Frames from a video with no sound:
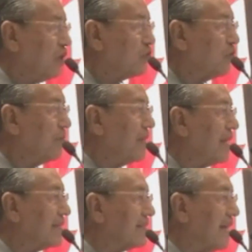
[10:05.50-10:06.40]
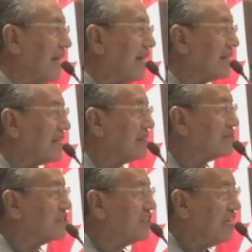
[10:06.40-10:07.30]
to make the
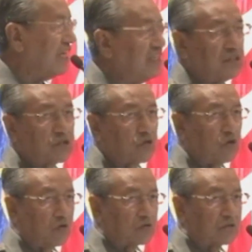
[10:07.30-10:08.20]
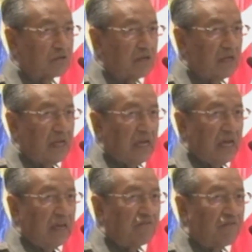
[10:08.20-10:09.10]
aircrafts change course
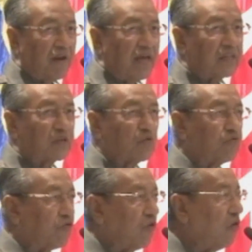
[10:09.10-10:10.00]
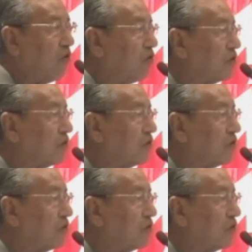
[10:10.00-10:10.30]
and fly to 4